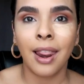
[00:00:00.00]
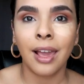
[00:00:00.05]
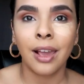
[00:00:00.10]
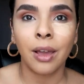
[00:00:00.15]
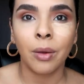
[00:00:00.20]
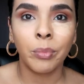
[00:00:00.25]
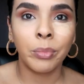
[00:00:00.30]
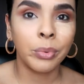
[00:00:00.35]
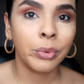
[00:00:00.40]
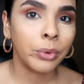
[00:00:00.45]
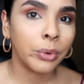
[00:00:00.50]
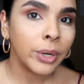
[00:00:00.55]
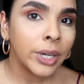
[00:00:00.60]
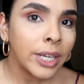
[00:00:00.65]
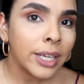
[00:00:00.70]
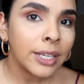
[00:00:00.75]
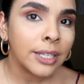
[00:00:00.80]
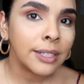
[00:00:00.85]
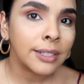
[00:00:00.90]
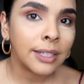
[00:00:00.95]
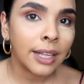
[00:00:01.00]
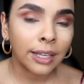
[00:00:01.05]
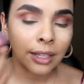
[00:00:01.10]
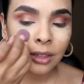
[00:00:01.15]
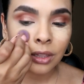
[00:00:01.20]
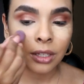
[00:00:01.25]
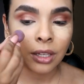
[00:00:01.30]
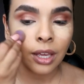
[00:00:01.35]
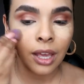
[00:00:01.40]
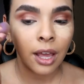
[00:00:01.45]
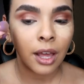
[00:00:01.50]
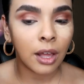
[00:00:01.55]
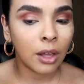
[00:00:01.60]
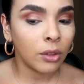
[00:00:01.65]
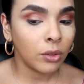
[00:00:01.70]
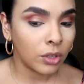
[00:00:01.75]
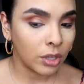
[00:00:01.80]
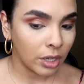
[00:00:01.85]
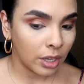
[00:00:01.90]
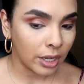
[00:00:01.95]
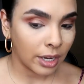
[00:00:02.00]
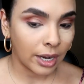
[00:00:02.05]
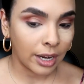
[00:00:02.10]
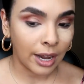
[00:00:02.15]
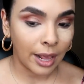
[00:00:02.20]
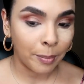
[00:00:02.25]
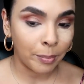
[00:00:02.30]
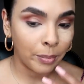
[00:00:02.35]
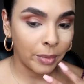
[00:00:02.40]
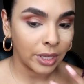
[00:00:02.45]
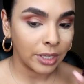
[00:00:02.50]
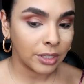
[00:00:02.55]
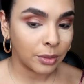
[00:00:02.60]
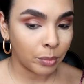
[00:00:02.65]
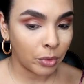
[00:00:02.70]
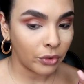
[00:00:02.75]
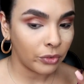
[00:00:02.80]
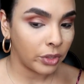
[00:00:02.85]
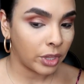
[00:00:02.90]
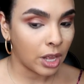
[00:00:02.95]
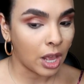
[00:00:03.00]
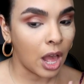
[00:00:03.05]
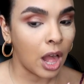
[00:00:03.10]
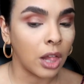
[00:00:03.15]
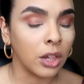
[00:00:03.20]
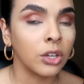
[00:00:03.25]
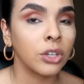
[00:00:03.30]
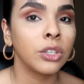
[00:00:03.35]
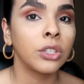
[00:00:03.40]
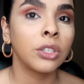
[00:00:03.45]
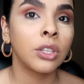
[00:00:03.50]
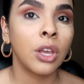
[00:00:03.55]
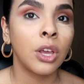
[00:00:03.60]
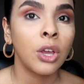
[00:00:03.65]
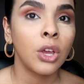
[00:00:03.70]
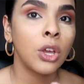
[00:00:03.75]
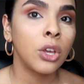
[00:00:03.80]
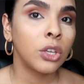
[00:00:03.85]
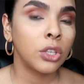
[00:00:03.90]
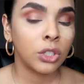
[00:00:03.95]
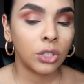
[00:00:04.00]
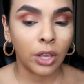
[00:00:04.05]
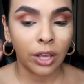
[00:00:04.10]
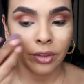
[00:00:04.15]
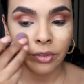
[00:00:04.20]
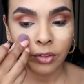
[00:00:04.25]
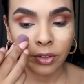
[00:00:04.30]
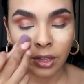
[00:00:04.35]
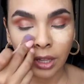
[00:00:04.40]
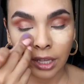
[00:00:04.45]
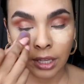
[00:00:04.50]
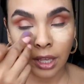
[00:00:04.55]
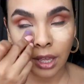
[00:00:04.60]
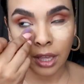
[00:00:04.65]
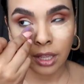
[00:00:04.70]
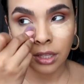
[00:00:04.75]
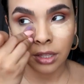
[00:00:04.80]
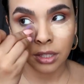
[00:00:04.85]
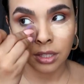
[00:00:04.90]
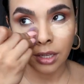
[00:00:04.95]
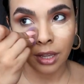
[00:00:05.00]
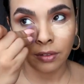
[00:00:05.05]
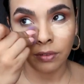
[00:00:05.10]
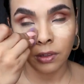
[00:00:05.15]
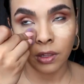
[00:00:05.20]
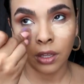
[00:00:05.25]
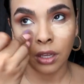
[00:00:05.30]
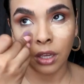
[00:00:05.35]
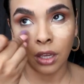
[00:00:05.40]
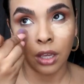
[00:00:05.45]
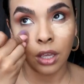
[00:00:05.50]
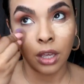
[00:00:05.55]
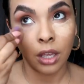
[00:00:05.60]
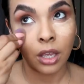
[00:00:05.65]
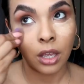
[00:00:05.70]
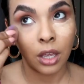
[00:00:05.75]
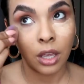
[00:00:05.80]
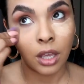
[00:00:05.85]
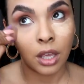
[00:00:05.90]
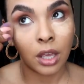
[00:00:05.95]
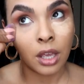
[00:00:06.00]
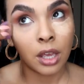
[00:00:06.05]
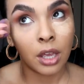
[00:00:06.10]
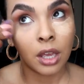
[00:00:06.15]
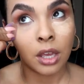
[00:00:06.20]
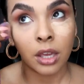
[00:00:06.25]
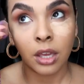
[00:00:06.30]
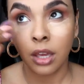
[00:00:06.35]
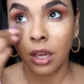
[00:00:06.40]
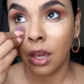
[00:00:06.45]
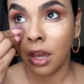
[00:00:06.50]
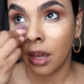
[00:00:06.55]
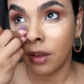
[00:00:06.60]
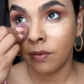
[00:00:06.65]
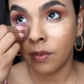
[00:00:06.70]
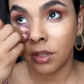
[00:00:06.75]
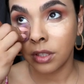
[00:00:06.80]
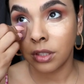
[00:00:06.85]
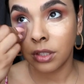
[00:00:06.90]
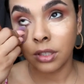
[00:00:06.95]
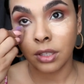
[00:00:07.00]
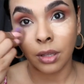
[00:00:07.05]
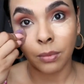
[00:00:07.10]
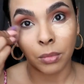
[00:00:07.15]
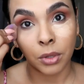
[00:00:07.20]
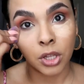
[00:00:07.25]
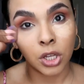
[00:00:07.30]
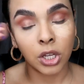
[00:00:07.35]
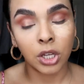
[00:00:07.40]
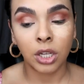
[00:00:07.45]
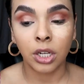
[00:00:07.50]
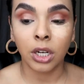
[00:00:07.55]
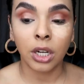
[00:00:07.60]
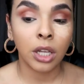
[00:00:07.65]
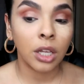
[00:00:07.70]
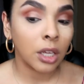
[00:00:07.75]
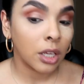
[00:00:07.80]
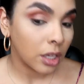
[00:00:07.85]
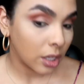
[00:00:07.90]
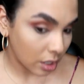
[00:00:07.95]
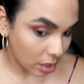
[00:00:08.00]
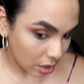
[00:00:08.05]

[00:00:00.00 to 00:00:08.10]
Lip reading: like a breeze. Like, look at how good. And I mixed both of the colors, so I feel like it definitely gave it some good